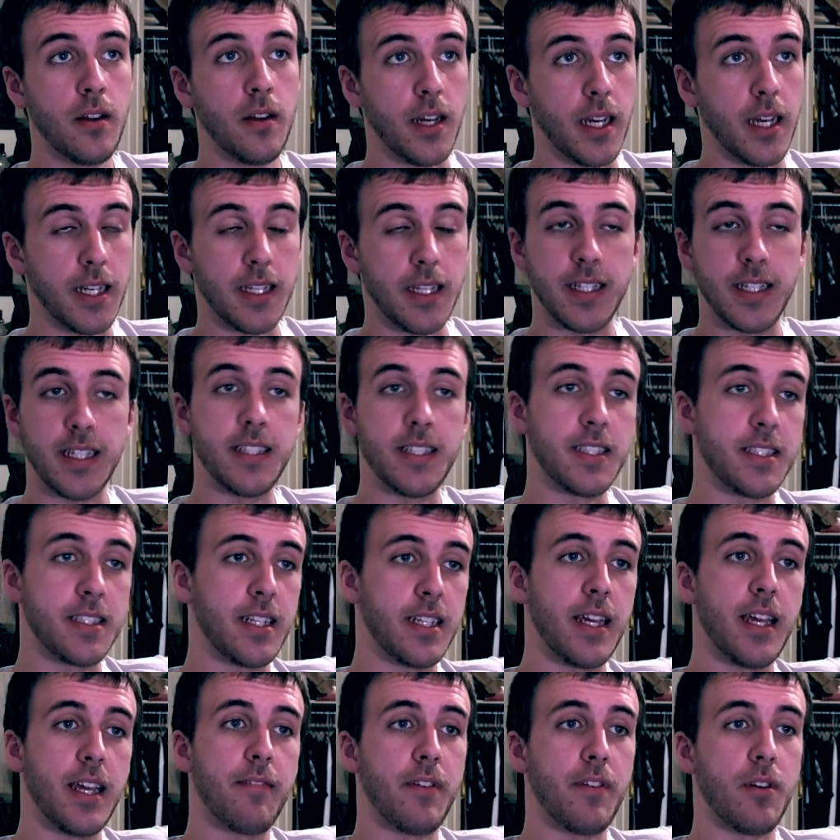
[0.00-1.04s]
It didn't
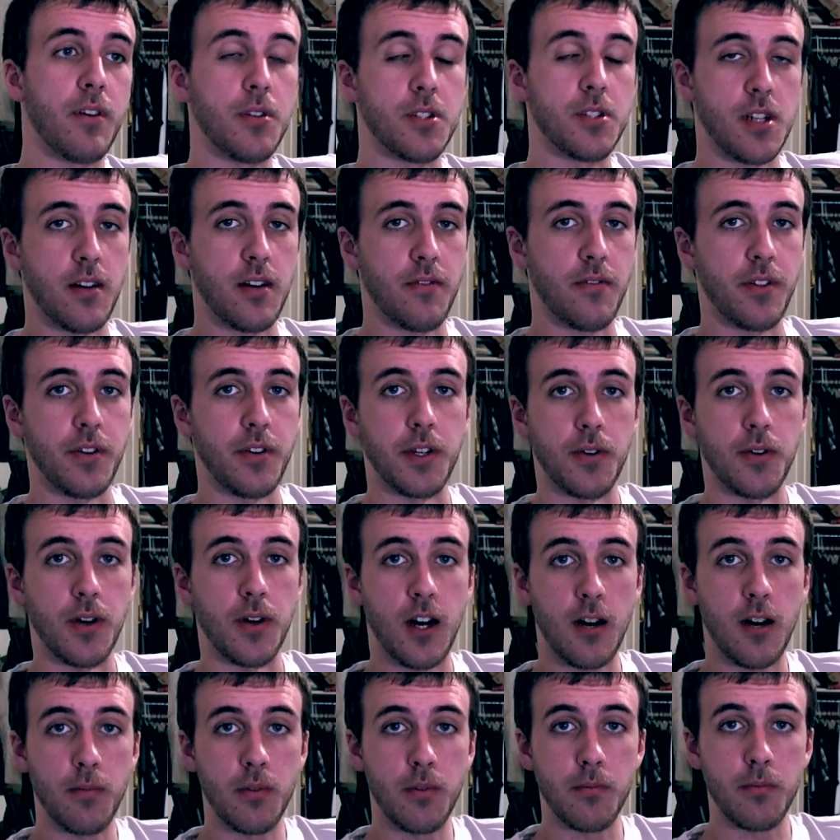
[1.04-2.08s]
say if it was off the new
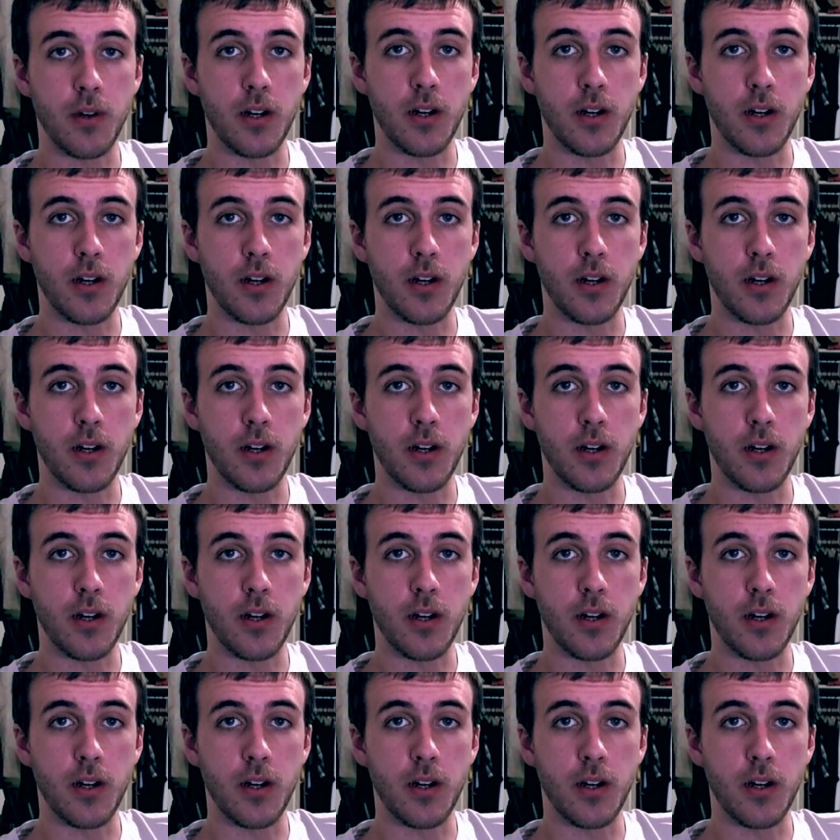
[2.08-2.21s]
album or